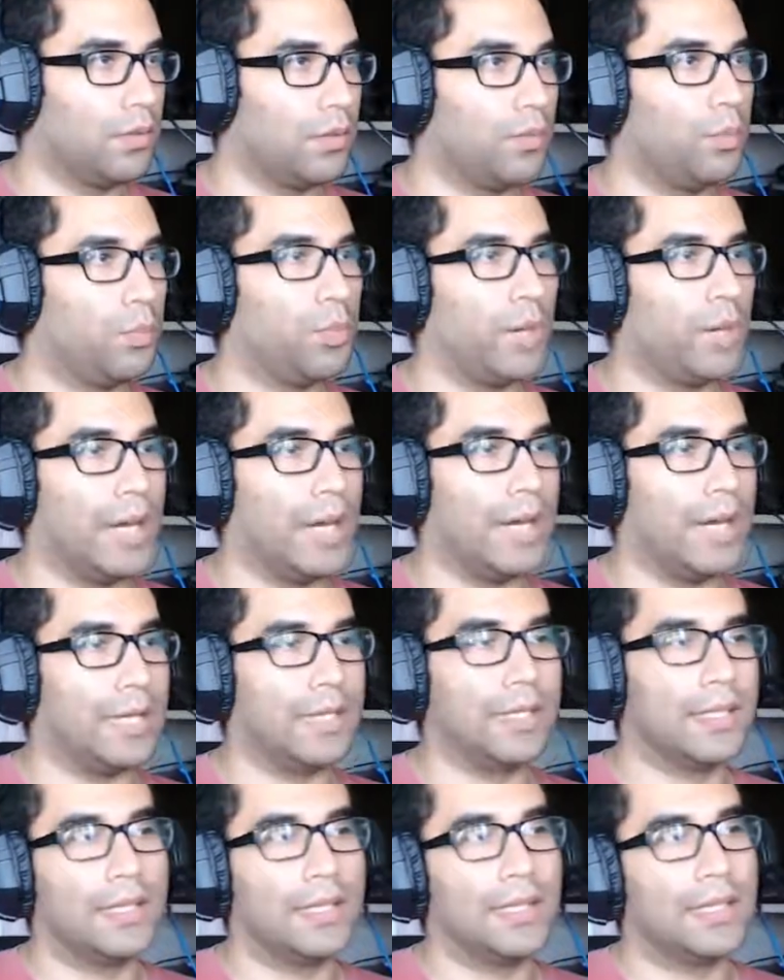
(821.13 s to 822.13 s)
But
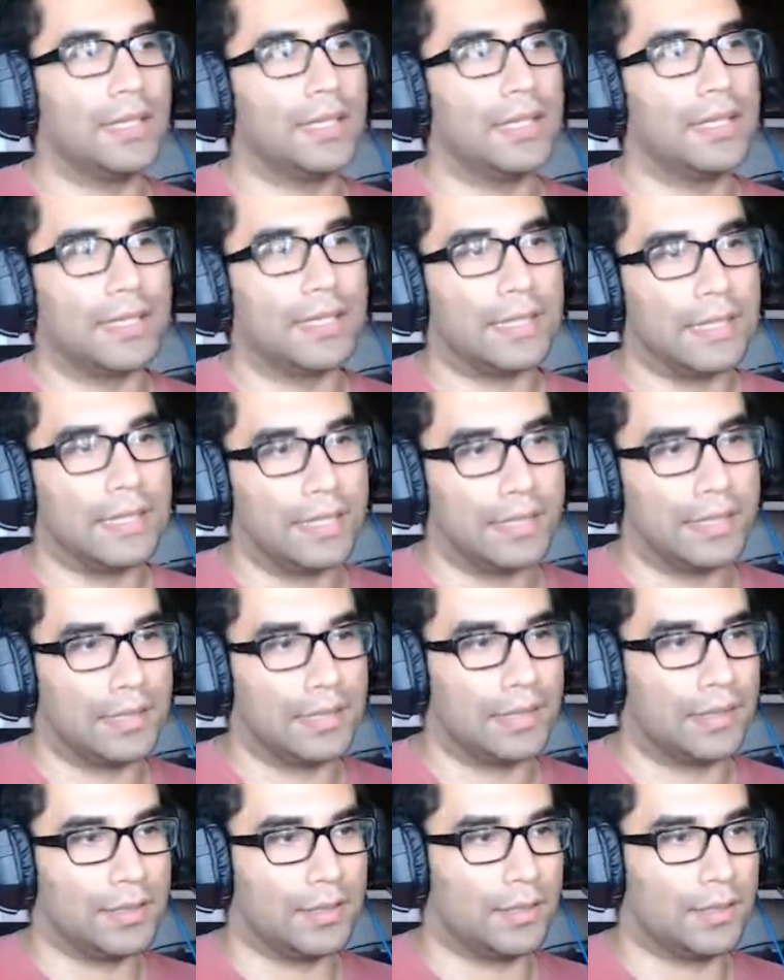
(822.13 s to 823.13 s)

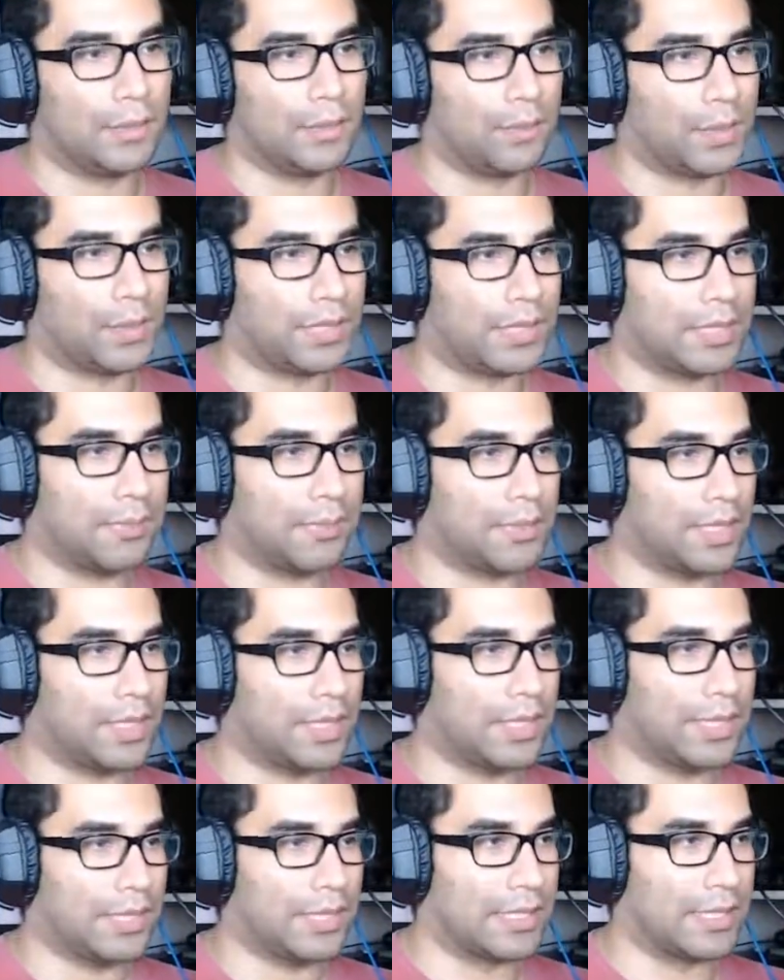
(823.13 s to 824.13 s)
the perception of
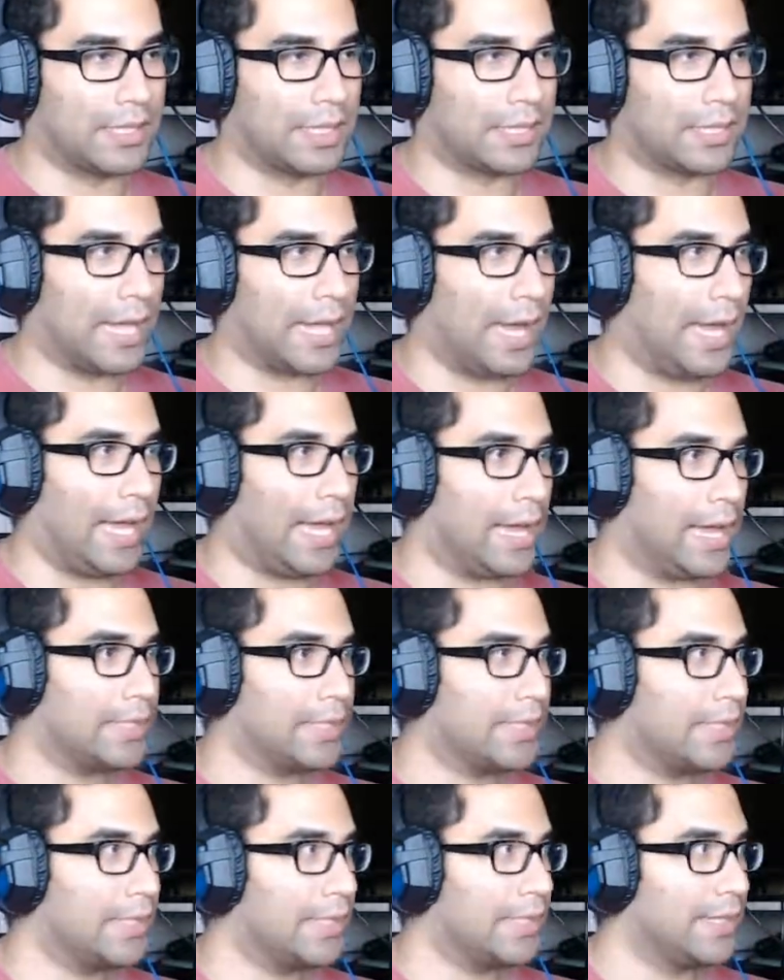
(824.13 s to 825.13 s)
this sucks
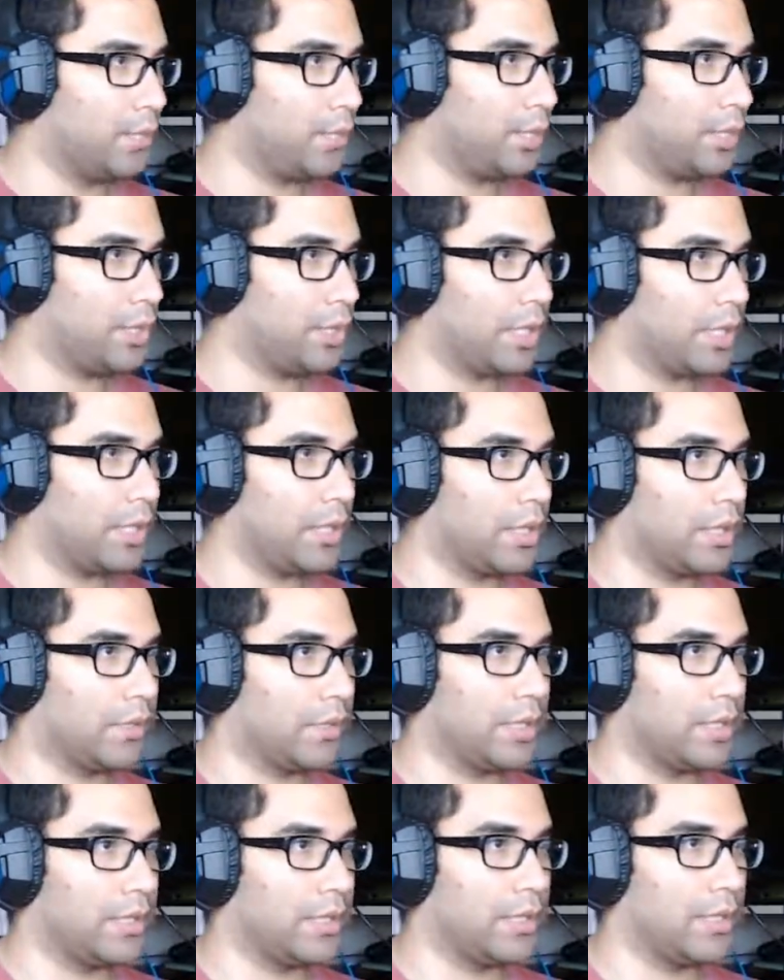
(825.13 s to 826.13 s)
ass. Pretty sure I could have
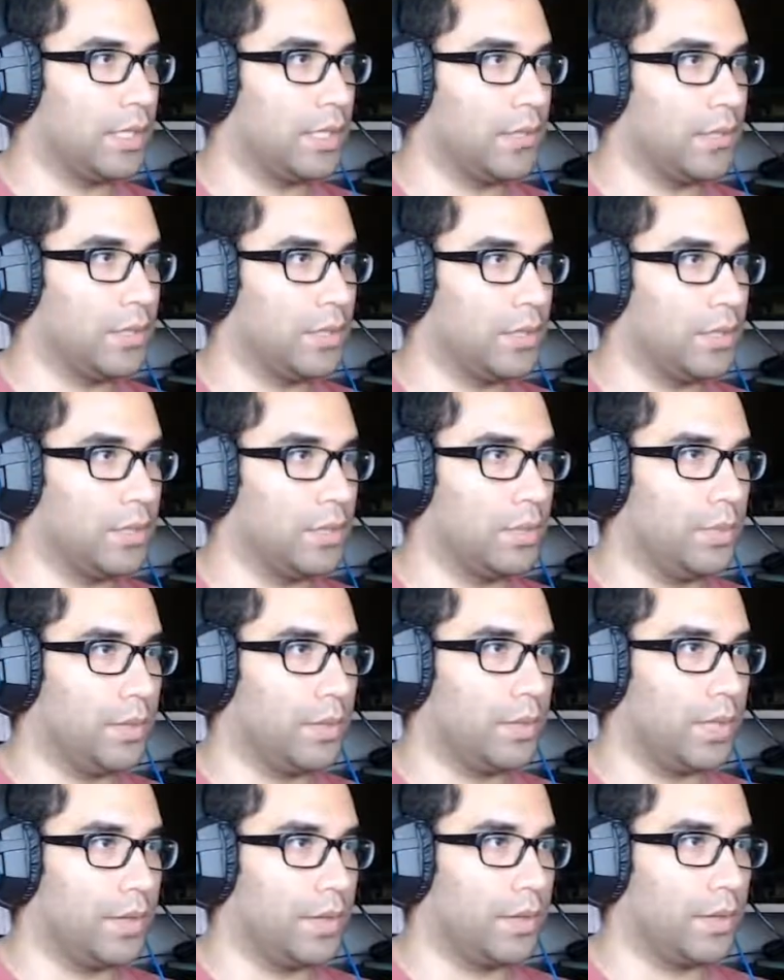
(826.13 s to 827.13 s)
gone to the other one too, but
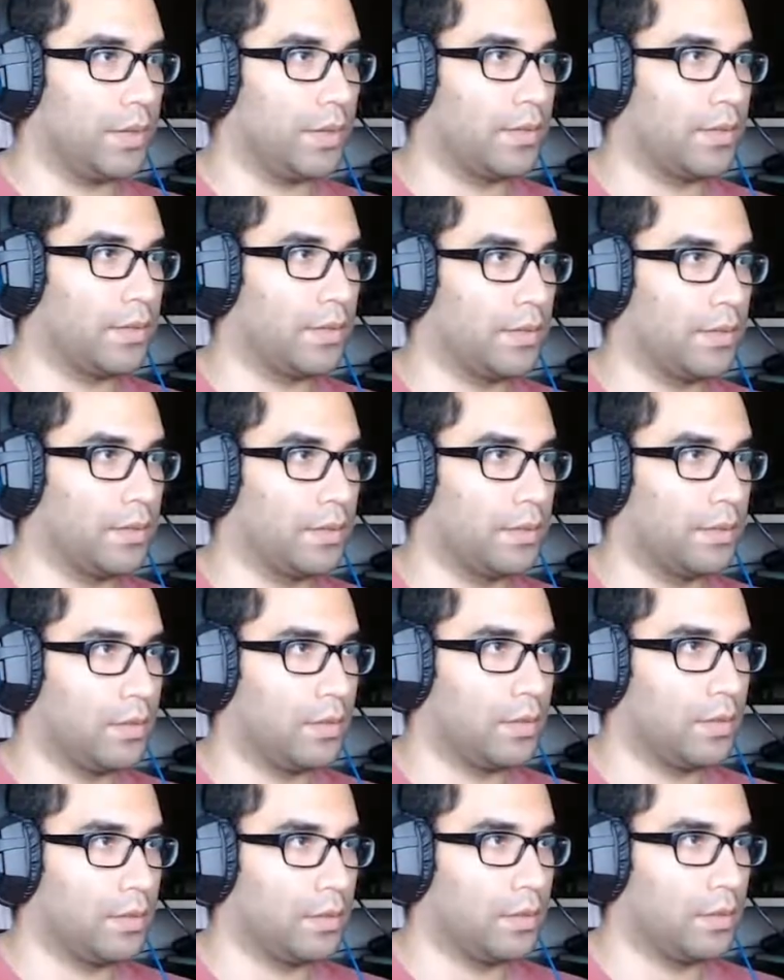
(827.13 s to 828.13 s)
whatever.
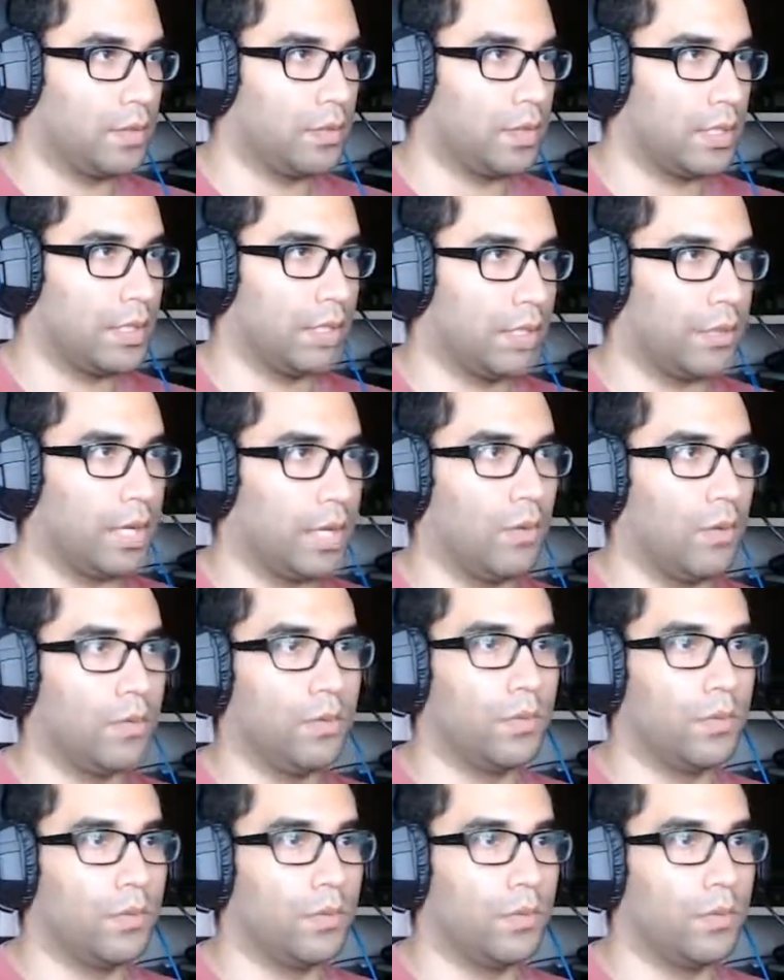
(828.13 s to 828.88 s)
There we go.